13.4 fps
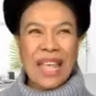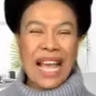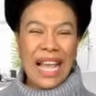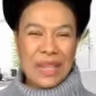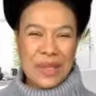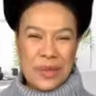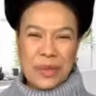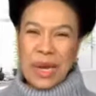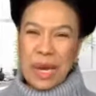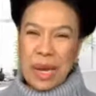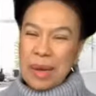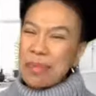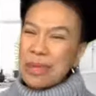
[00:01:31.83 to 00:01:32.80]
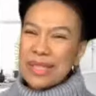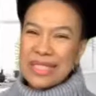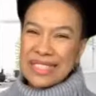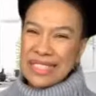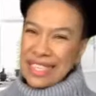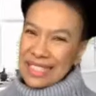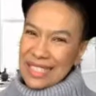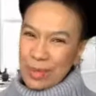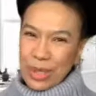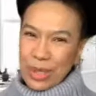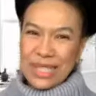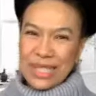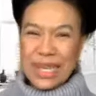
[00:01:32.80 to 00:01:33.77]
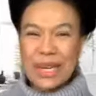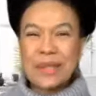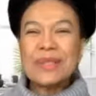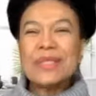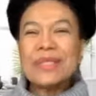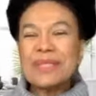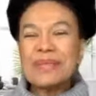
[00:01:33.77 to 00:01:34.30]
I grew up in a small town.